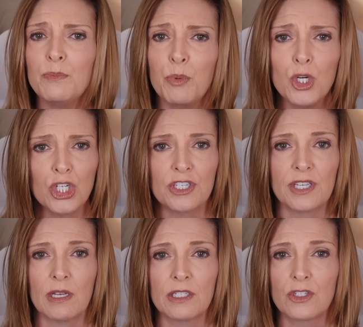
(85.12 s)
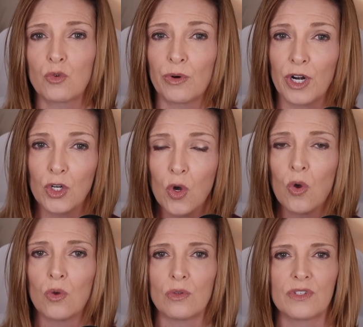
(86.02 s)
It pushes us toward our
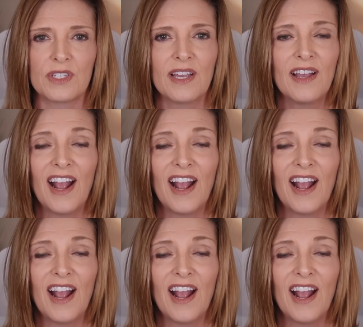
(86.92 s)
goals,